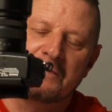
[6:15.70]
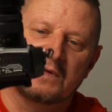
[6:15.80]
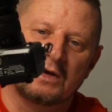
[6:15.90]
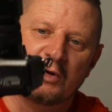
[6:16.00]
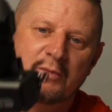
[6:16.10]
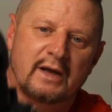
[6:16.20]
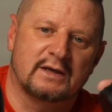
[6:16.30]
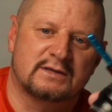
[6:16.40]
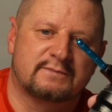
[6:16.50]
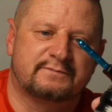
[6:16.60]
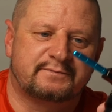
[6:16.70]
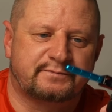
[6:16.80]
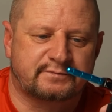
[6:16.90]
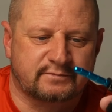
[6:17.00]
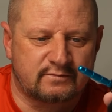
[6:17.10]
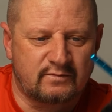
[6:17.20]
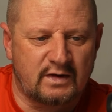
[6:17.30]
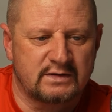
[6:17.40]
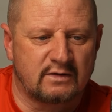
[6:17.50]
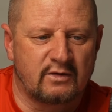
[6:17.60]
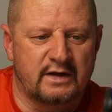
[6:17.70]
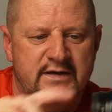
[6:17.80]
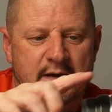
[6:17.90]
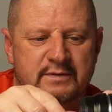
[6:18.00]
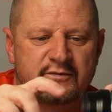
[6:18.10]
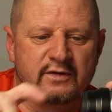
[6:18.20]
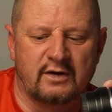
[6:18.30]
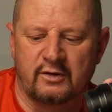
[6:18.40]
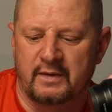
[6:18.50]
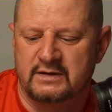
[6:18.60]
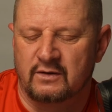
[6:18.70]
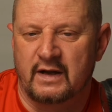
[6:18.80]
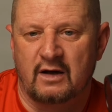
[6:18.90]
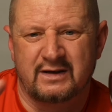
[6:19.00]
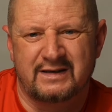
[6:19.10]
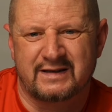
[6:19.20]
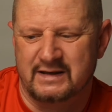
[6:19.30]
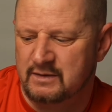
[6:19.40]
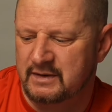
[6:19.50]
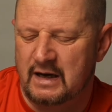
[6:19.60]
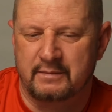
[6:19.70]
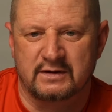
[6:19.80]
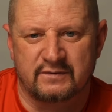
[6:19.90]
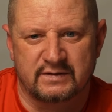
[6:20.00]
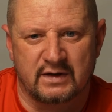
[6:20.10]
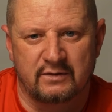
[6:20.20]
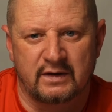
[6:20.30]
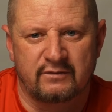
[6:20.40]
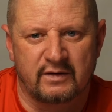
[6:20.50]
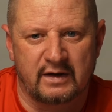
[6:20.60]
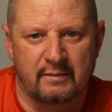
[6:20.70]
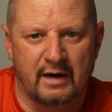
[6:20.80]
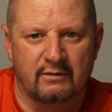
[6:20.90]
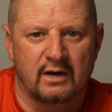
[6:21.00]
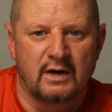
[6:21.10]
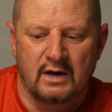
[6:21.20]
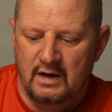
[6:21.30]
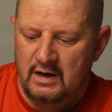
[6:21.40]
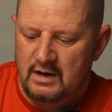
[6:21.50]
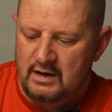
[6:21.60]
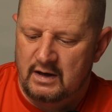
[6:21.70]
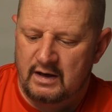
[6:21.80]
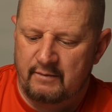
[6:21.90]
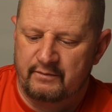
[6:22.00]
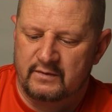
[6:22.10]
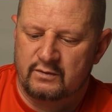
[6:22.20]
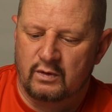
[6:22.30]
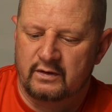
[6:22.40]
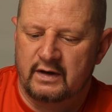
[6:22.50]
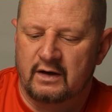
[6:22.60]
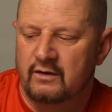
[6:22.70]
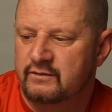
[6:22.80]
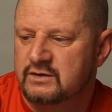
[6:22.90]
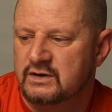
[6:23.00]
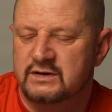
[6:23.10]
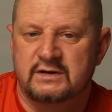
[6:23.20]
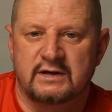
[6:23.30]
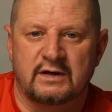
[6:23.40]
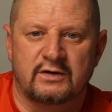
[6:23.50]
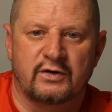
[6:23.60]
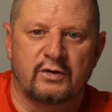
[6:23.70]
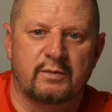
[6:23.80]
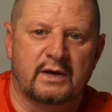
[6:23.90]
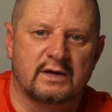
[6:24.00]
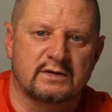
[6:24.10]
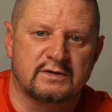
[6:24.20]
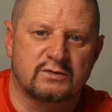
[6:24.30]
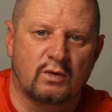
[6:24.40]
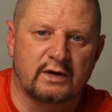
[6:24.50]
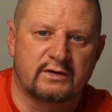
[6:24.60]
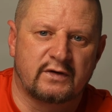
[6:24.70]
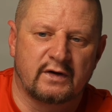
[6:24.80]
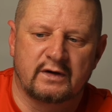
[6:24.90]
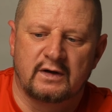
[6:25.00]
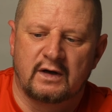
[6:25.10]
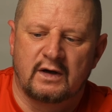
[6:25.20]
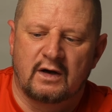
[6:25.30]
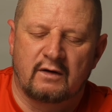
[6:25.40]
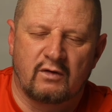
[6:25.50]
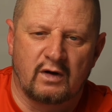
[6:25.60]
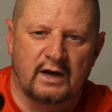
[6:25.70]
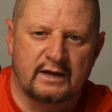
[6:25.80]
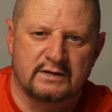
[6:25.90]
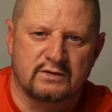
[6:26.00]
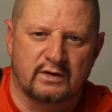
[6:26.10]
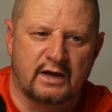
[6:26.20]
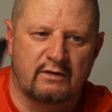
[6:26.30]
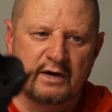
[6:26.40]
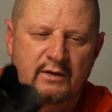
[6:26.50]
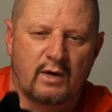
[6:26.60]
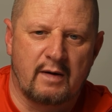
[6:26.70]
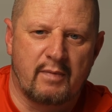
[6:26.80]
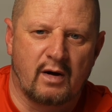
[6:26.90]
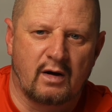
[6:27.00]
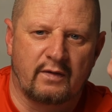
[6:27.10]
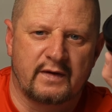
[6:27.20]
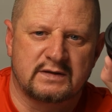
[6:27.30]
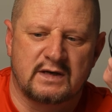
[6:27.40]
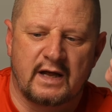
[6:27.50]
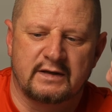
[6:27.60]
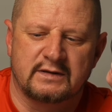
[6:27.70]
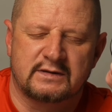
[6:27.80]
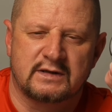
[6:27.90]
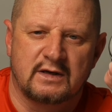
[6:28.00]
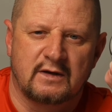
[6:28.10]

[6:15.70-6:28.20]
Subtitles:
Lumix, because I've got the adapter for the Lumix on there. I need to get some adapters for Sony for the E-mount. It's one thing I just didn't do because I just wanted to, I've got a lens on here anyway, but this lens,